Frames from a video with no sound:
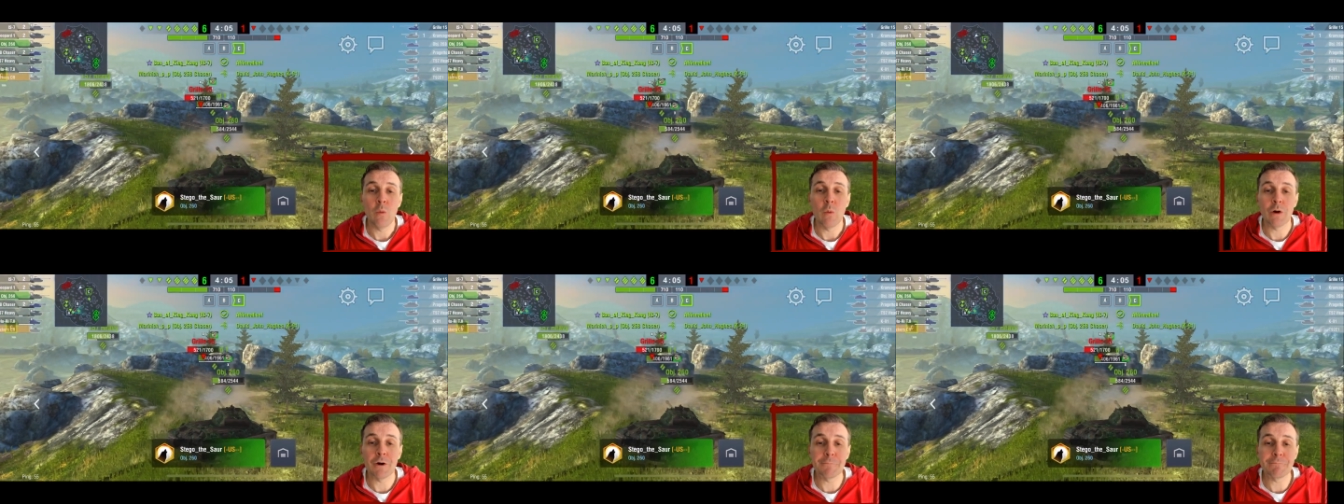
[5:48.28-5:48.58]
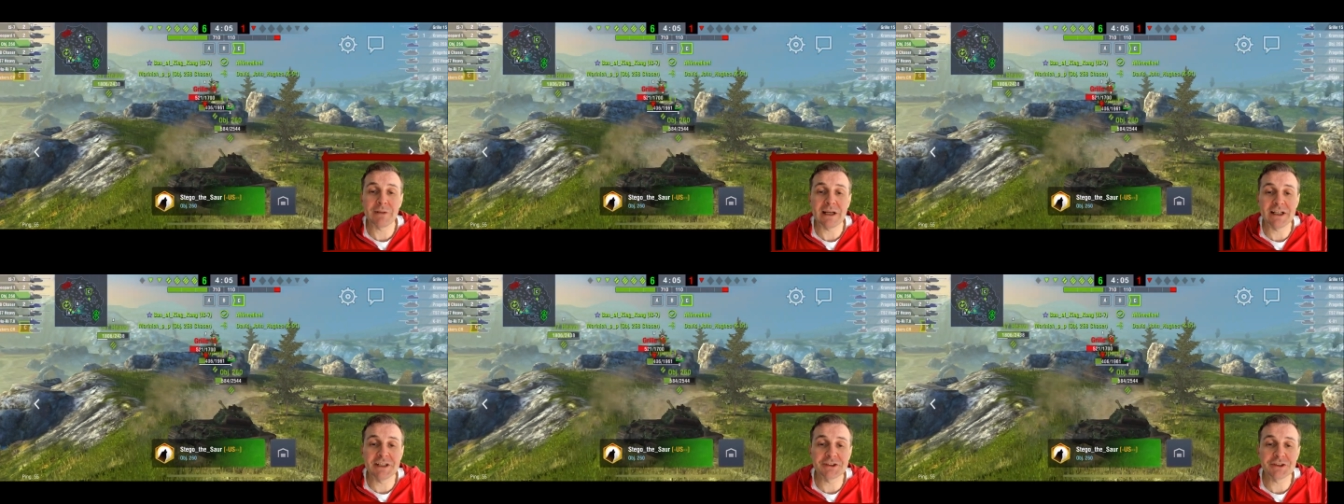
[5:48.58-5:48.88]
What
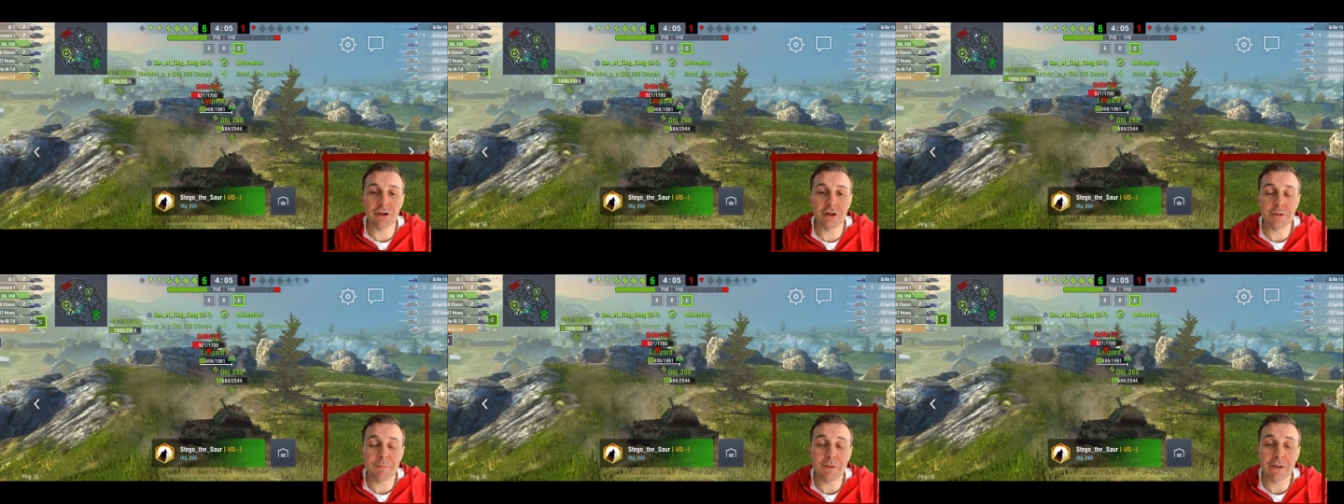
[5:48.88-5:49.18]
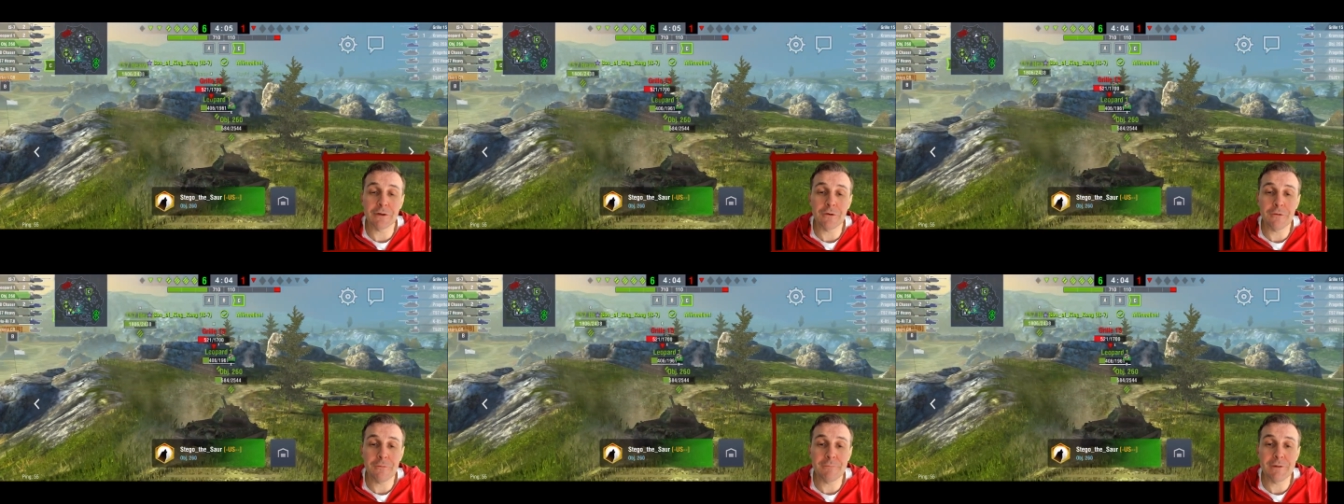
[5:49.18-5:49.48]
update it's going to
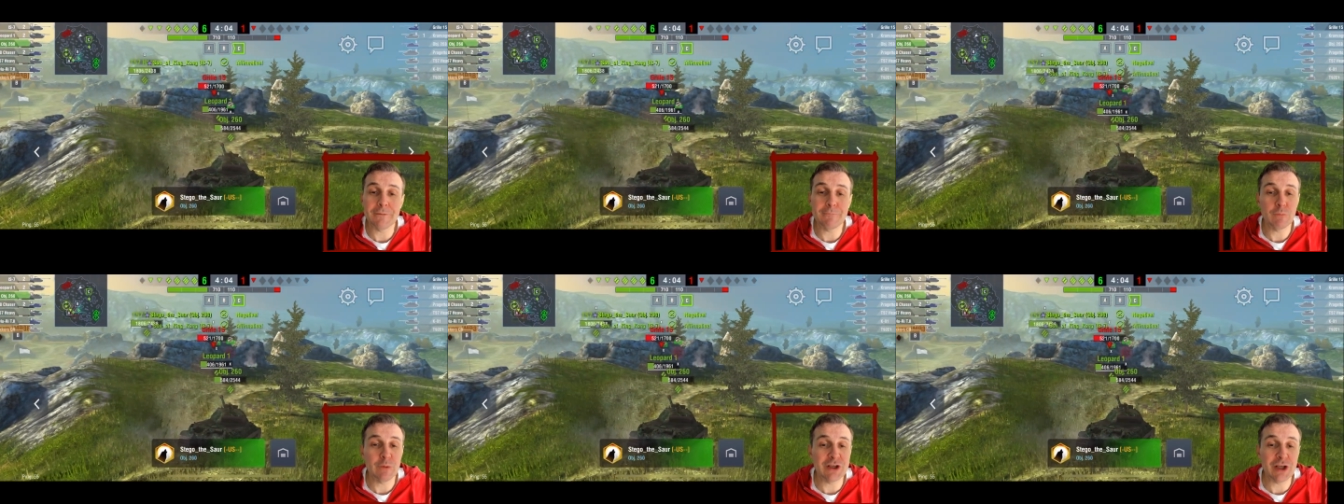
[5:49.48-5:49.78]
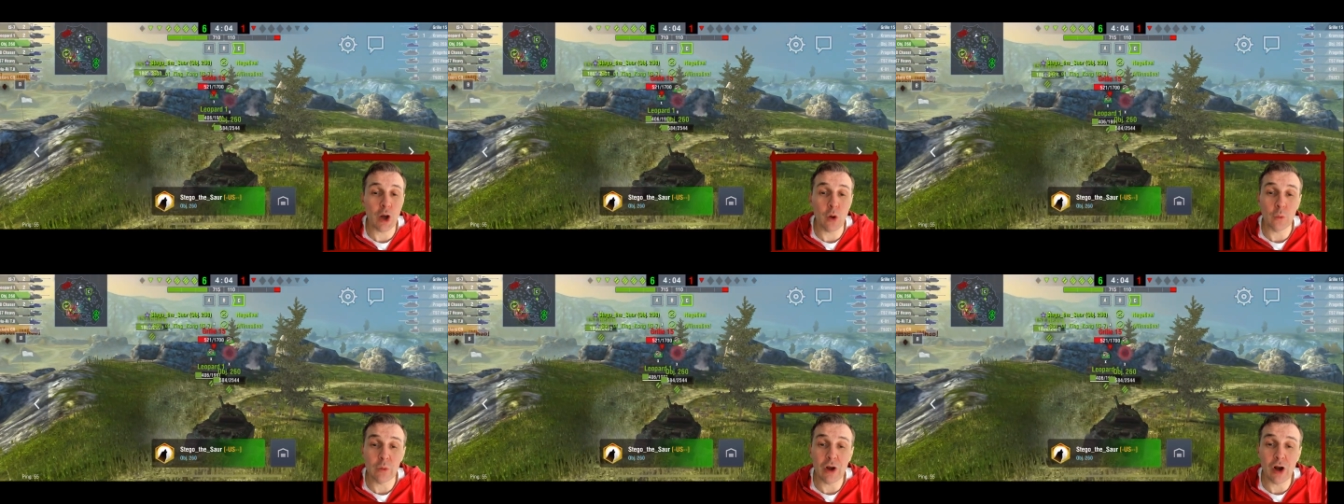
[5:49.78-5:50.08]
be coming, we
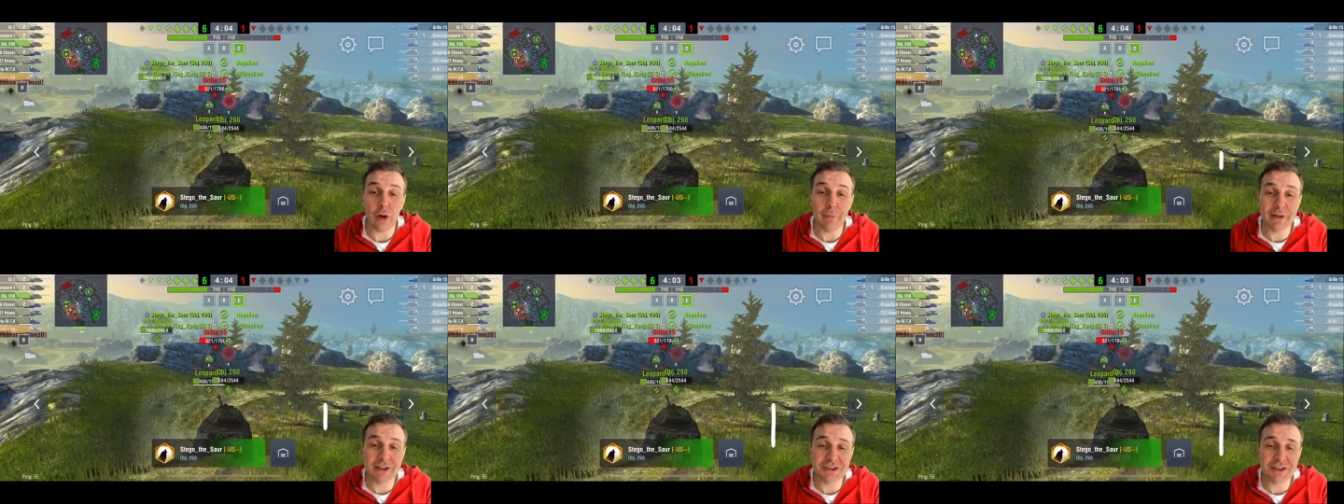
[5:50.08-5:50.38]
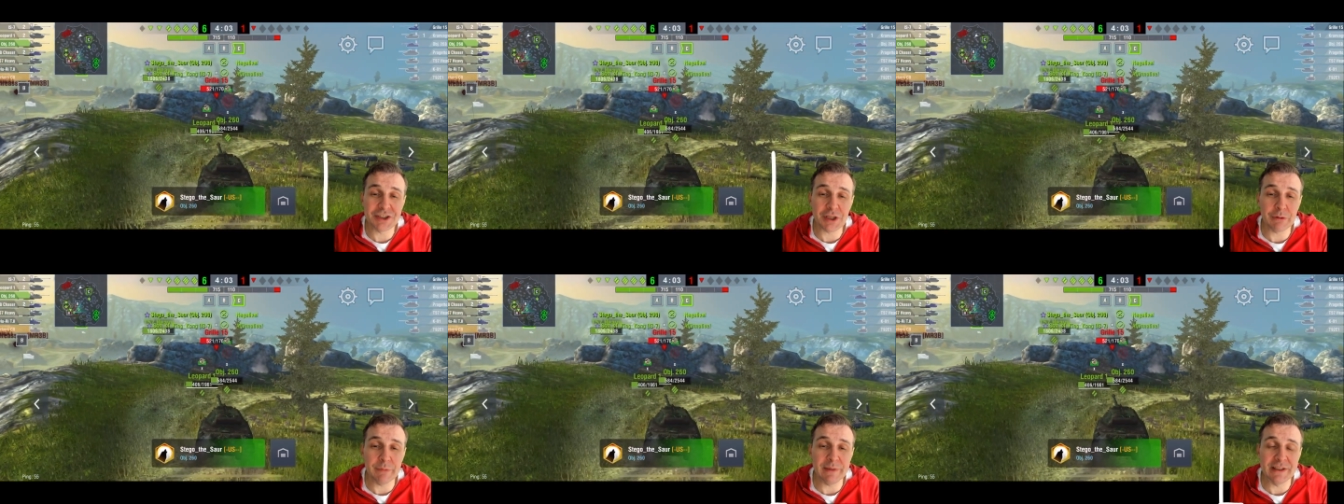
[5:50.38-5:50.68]
don't know because
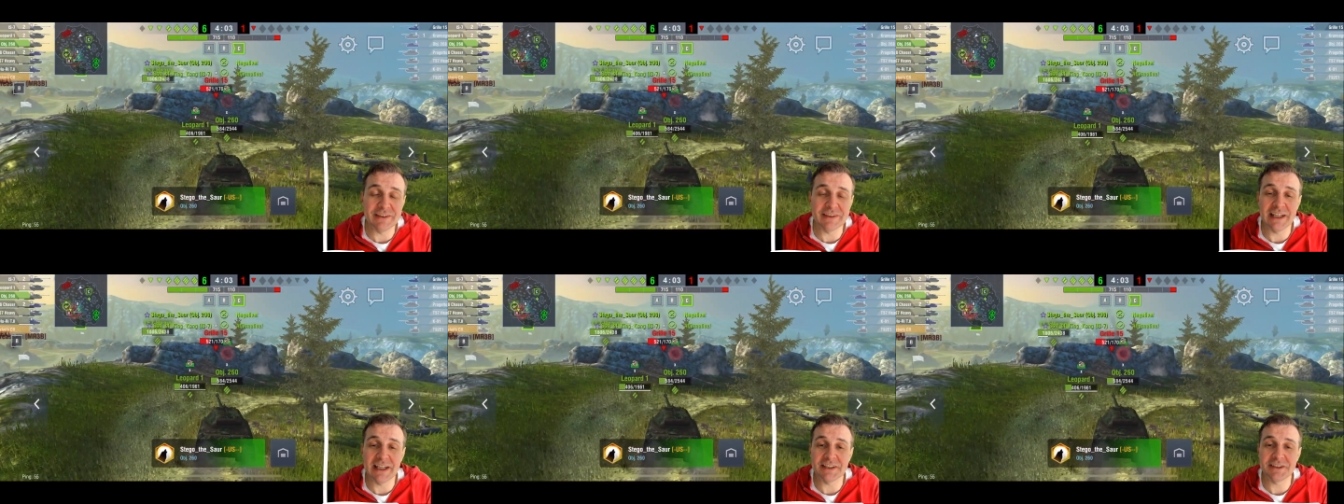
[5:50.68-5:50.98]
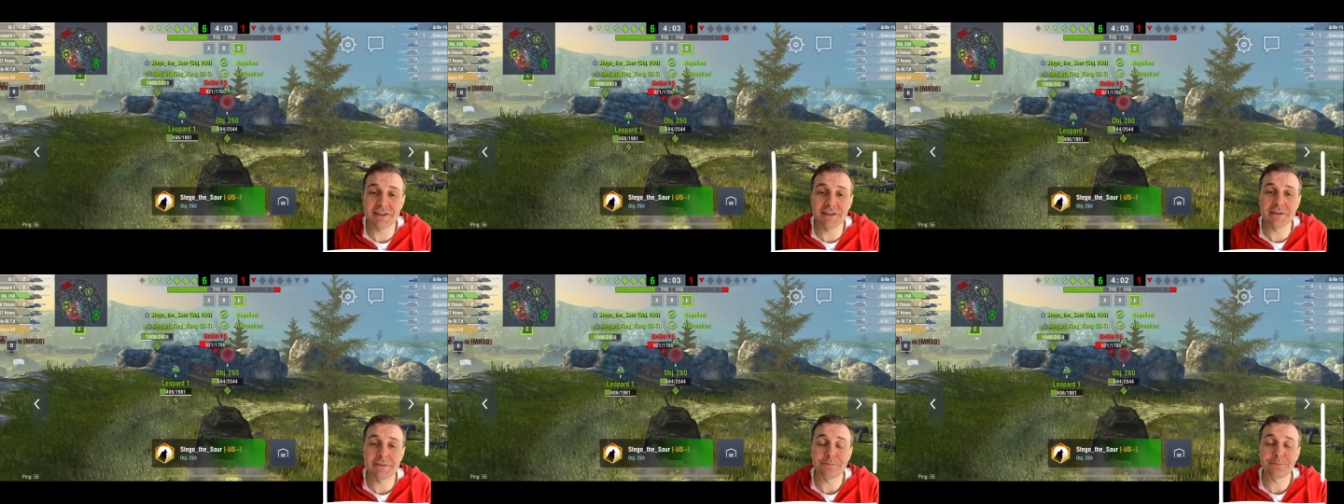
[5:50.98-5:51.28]
it's only being
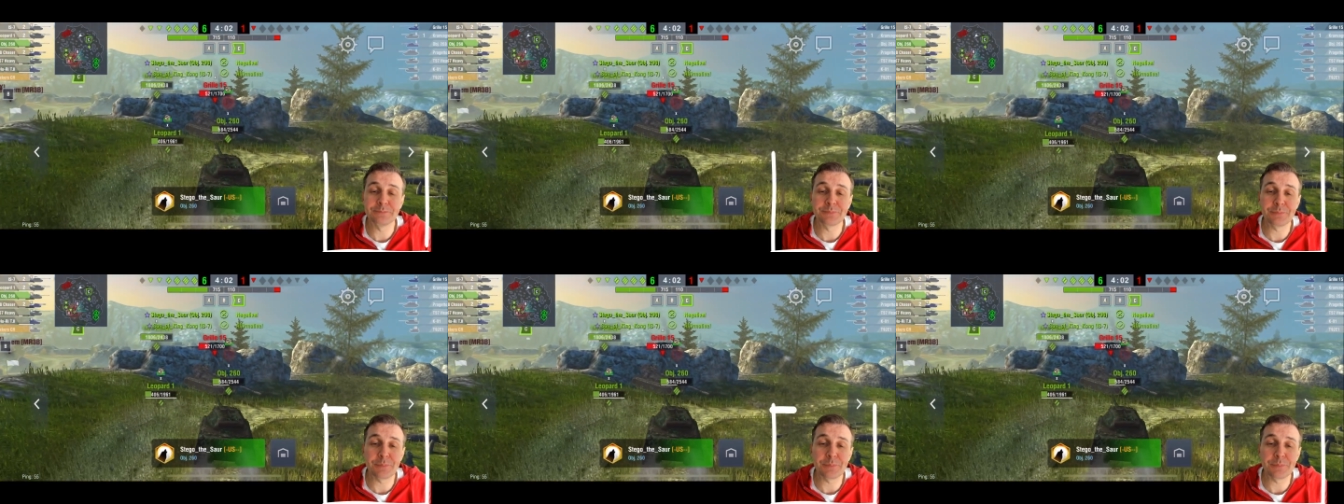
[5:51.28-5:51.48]
tested.